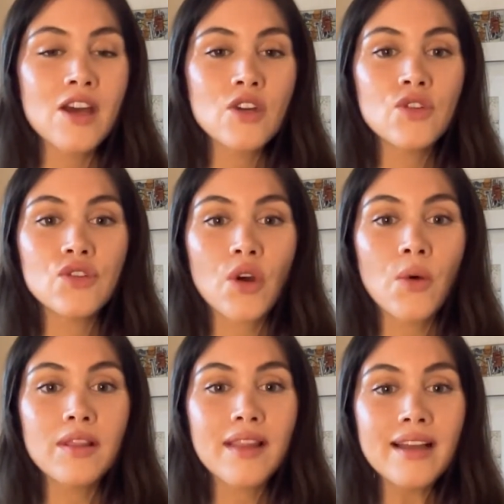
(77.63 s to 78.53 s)

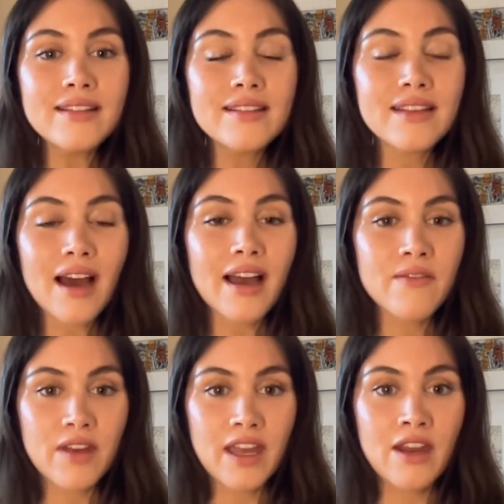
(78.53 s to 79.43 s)
So let's
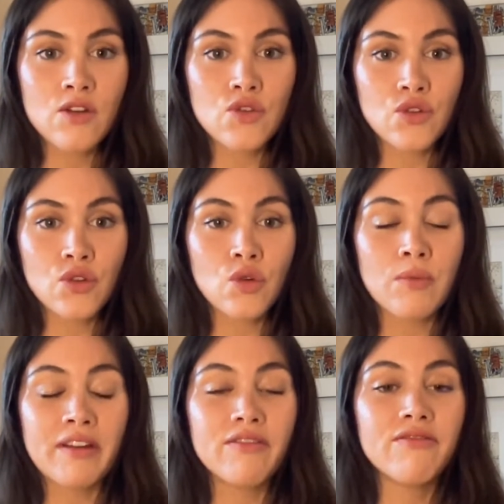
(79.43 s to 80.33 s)
dive into
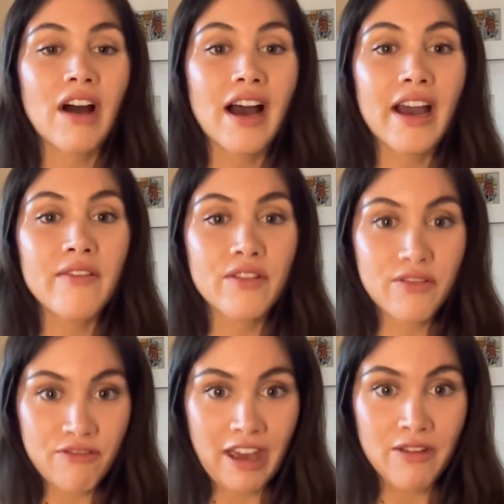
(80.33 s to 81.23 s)
my 5
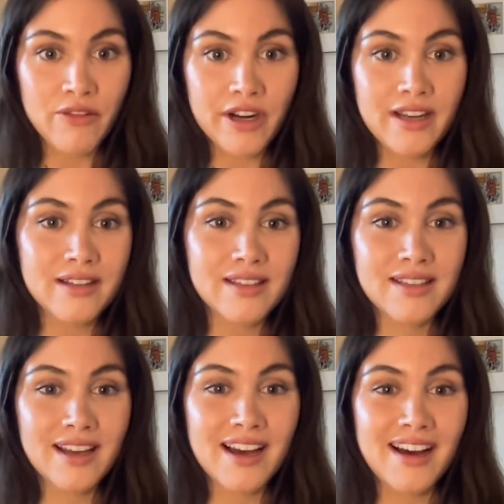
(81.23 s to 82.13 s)
favorite
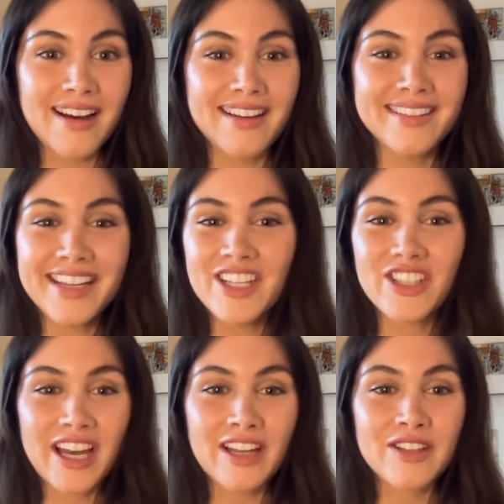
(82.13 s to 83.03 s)
lead
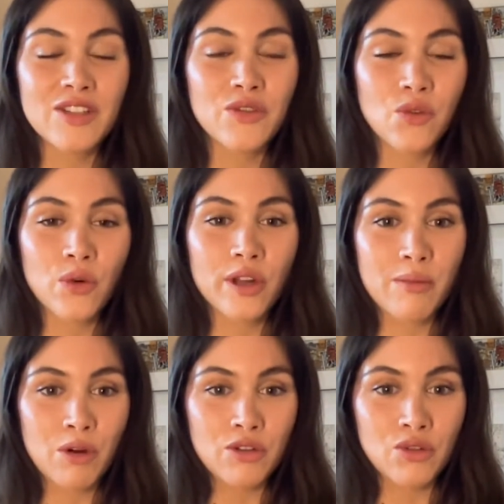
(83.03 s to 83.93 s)
gens for the
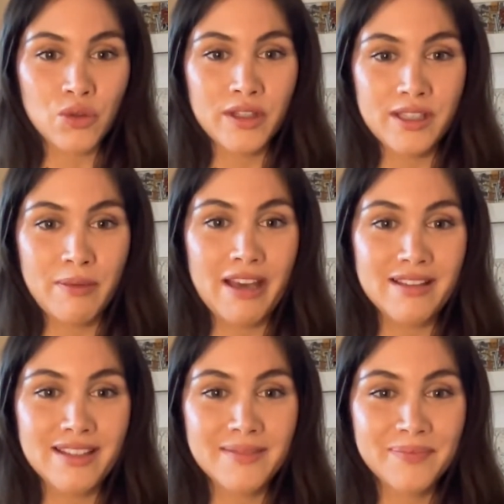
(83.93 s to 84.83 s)
Montessori
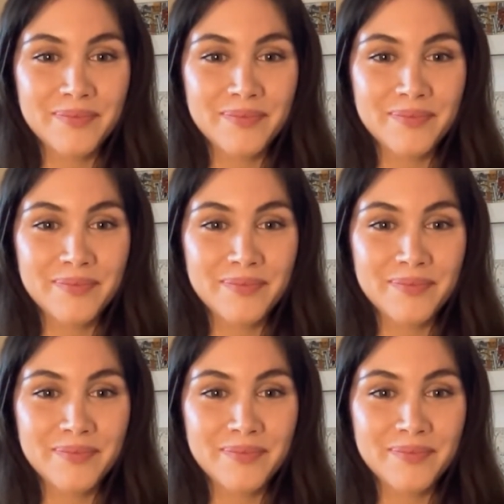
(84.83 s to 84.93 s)
space.